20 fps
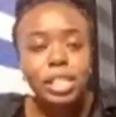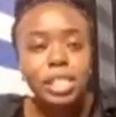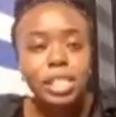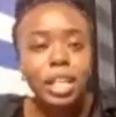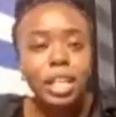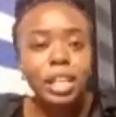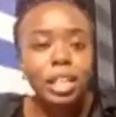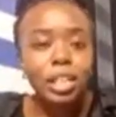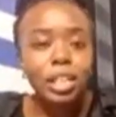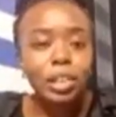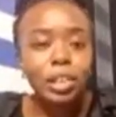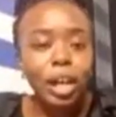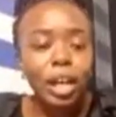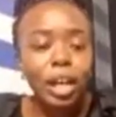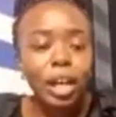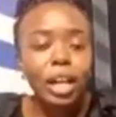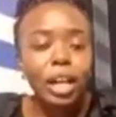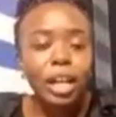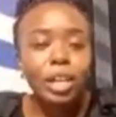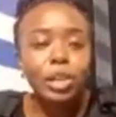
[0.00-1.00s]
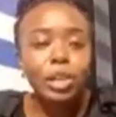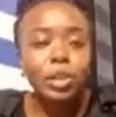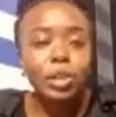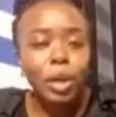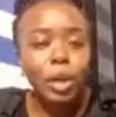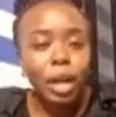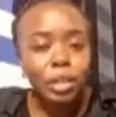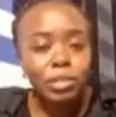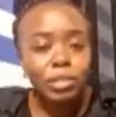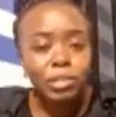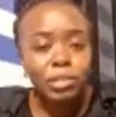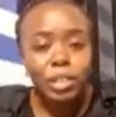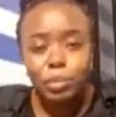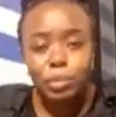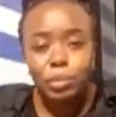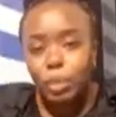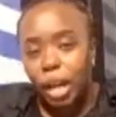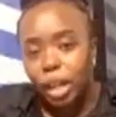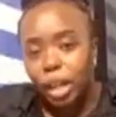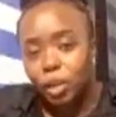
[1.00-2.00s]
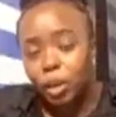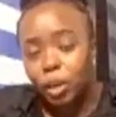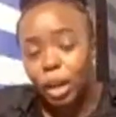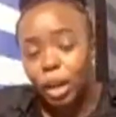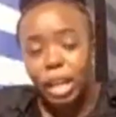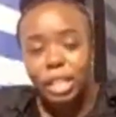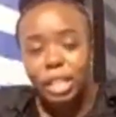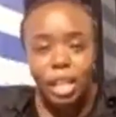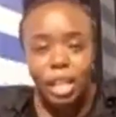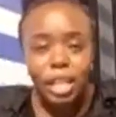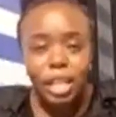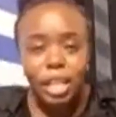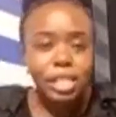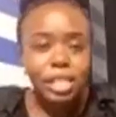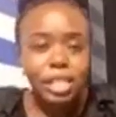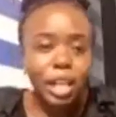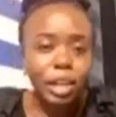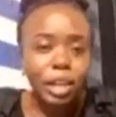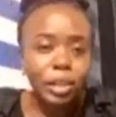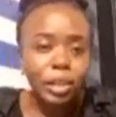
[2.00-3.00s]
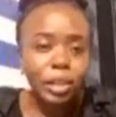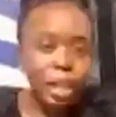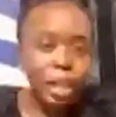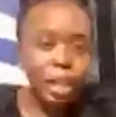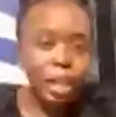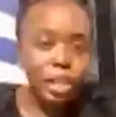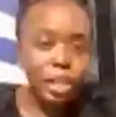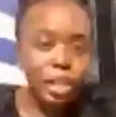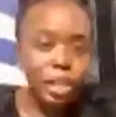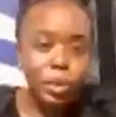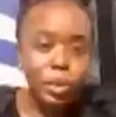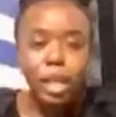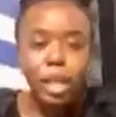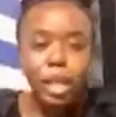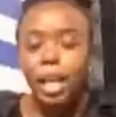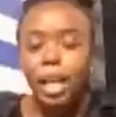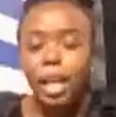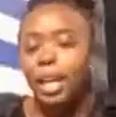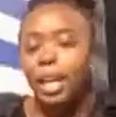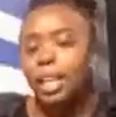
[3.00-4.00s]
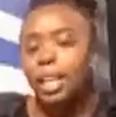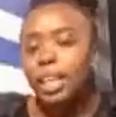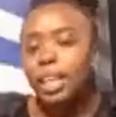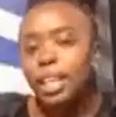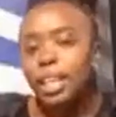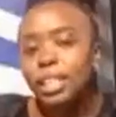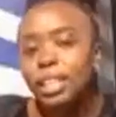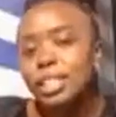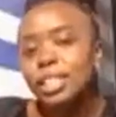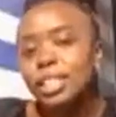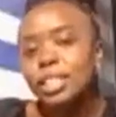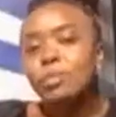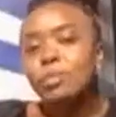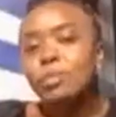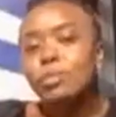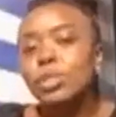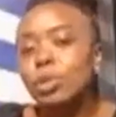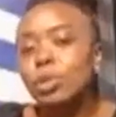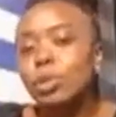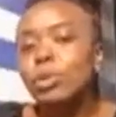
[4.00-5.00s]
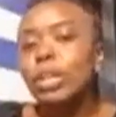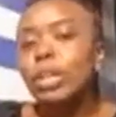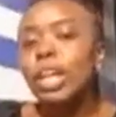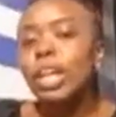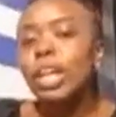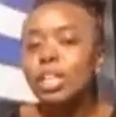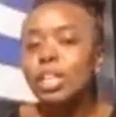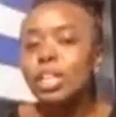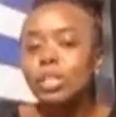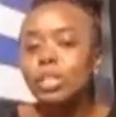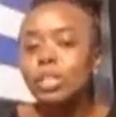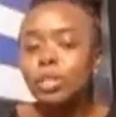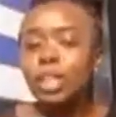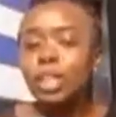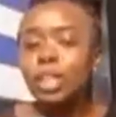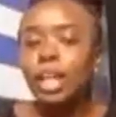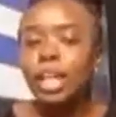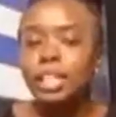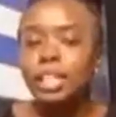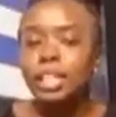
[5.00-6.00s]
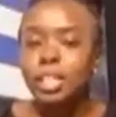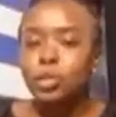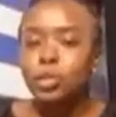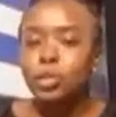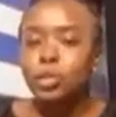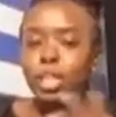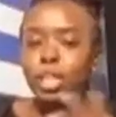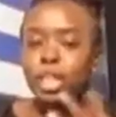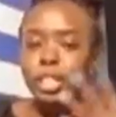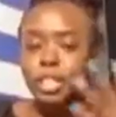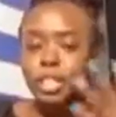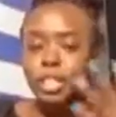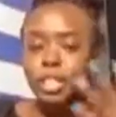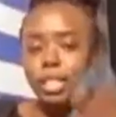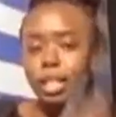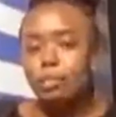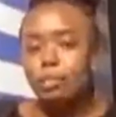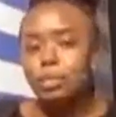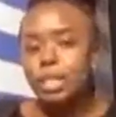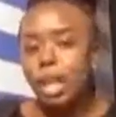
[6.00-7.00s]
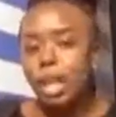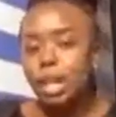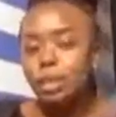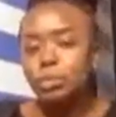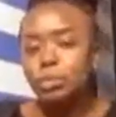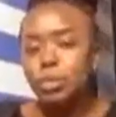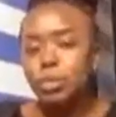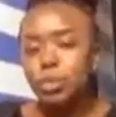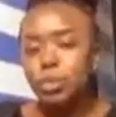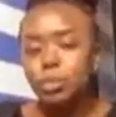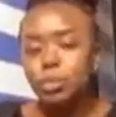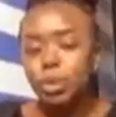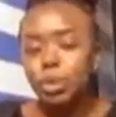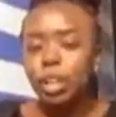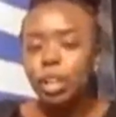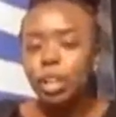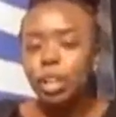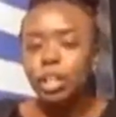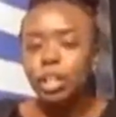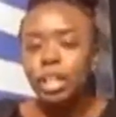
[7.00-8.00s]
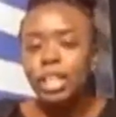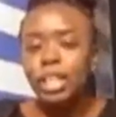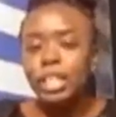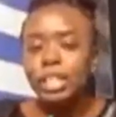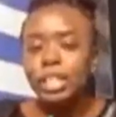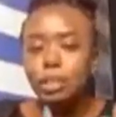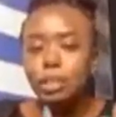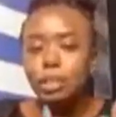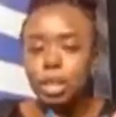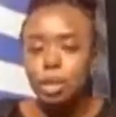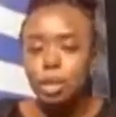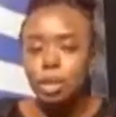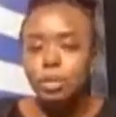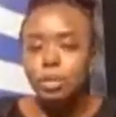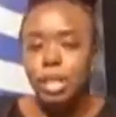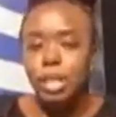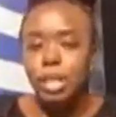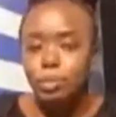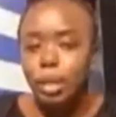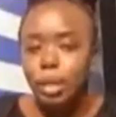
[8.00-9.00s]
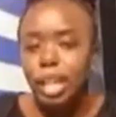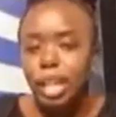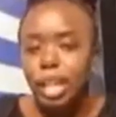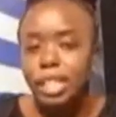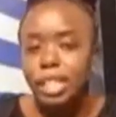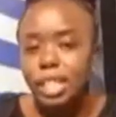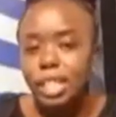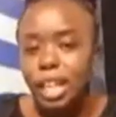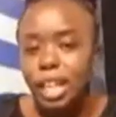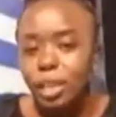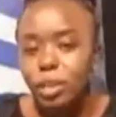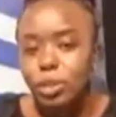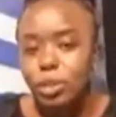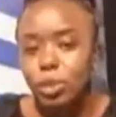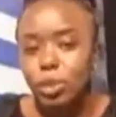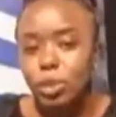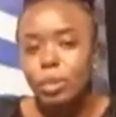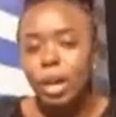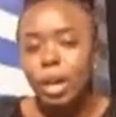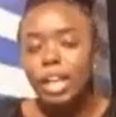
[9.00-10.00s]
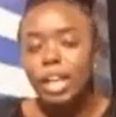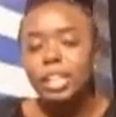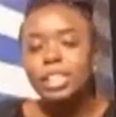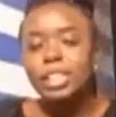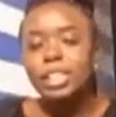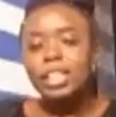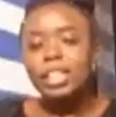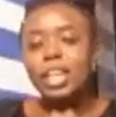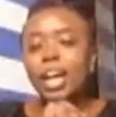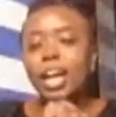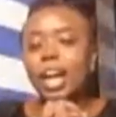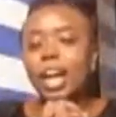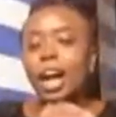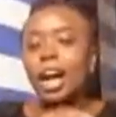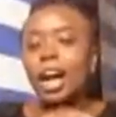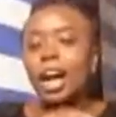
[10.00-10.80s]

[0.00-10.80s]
You can send in your feedback, your answers there on the class wall. And then since nobody has a question, let's do this same time tomorrow, same time, same place. Thank you so much.